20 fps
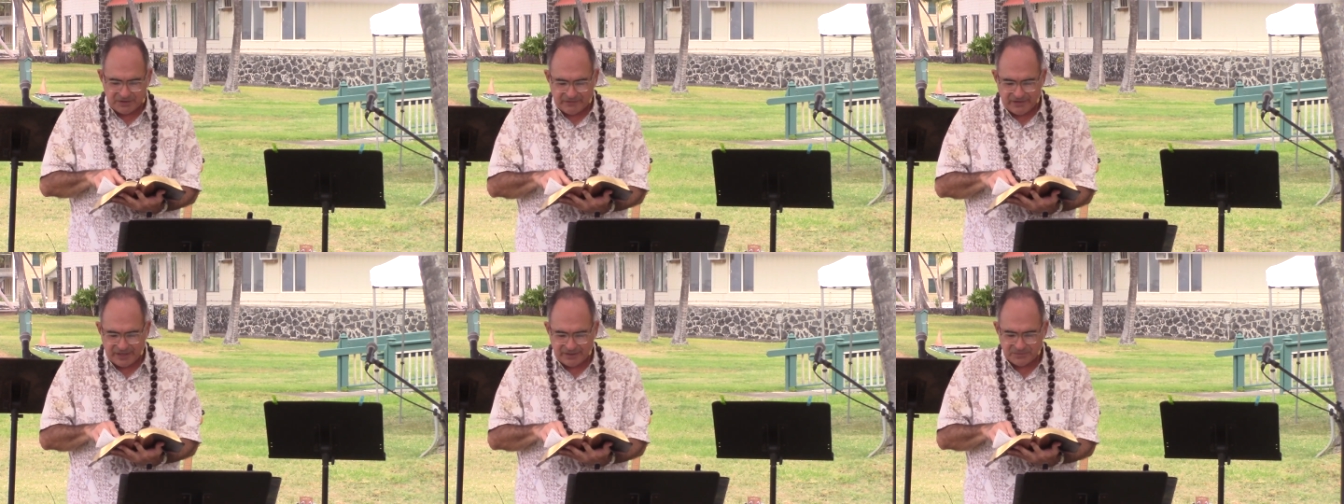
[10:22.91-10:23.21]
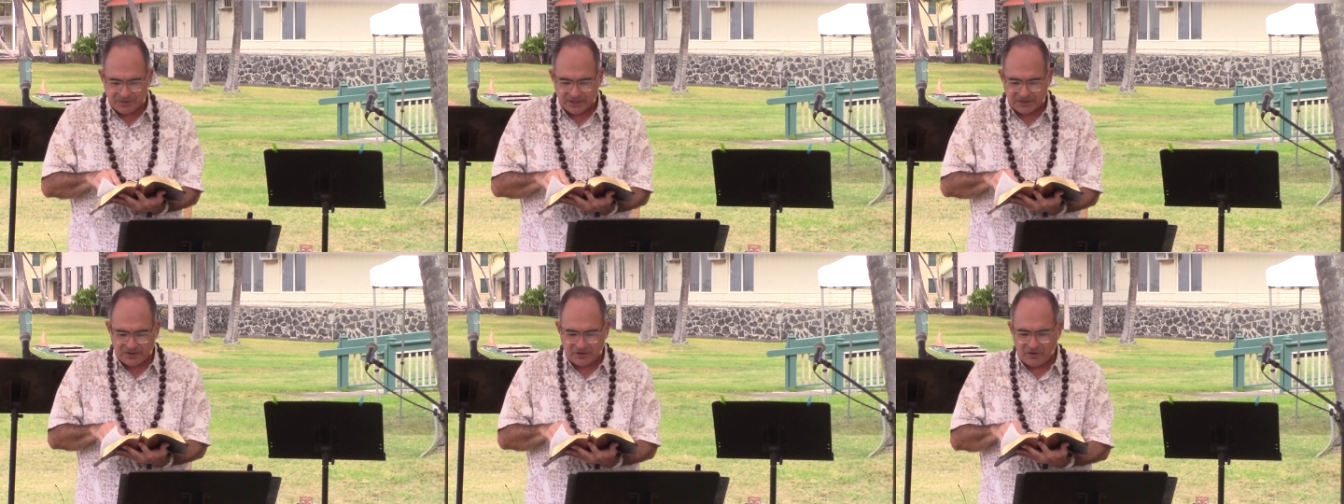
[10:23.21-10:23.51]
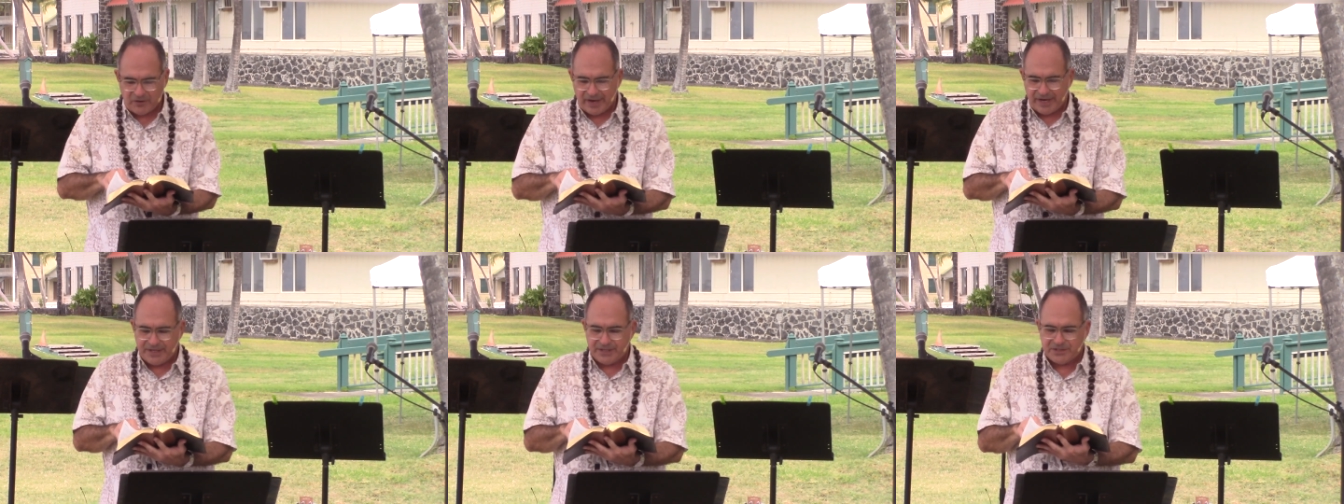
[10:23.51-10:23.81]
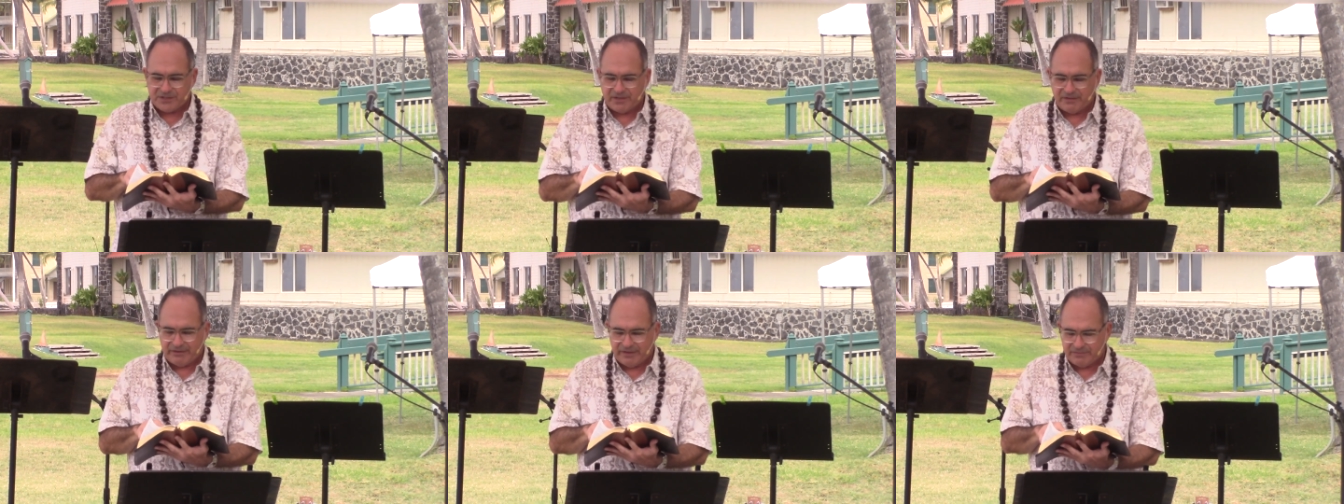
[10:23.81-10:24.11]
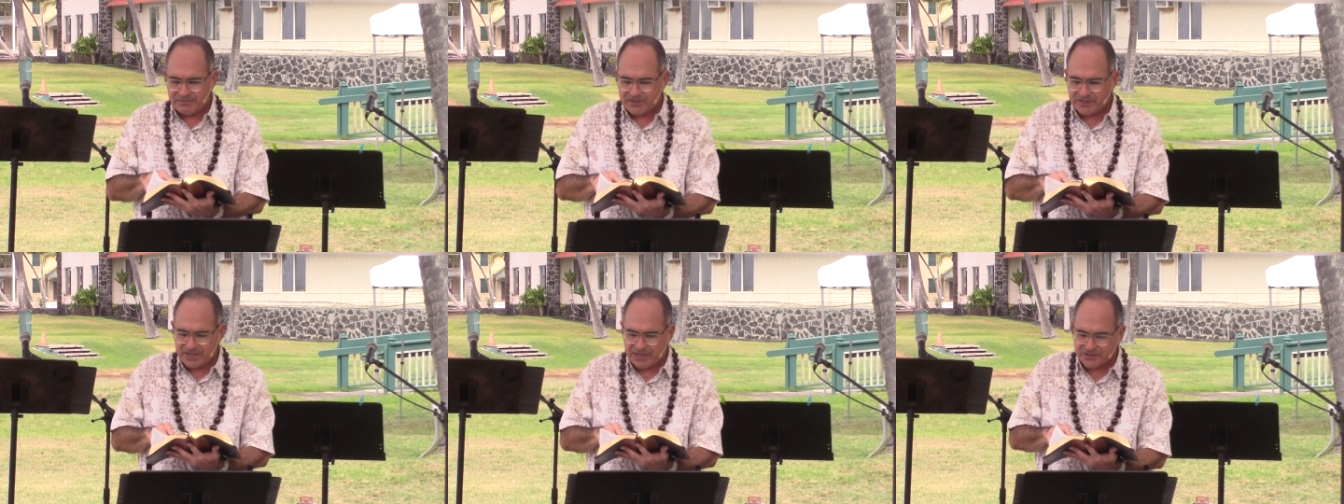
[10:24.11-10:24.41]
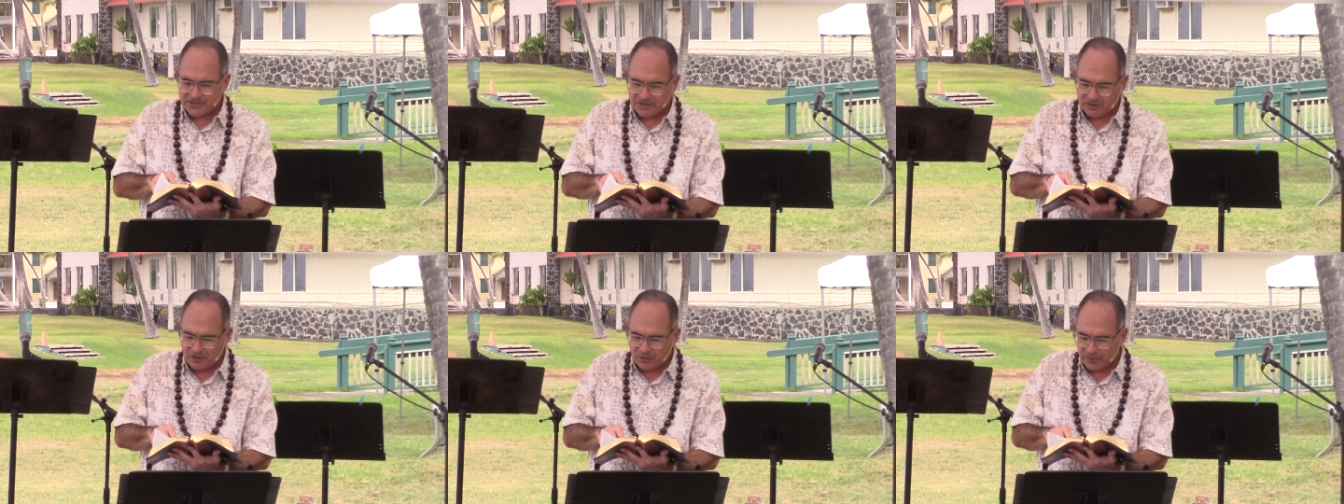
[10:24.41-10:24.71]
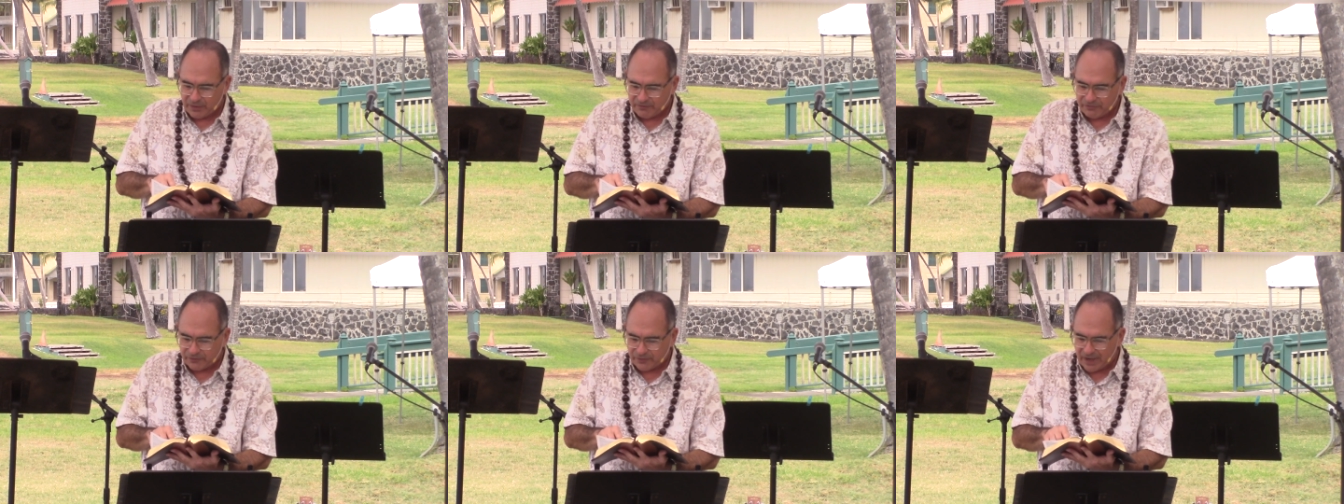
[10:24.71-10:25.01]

of them to the greatest of them, says the Lord.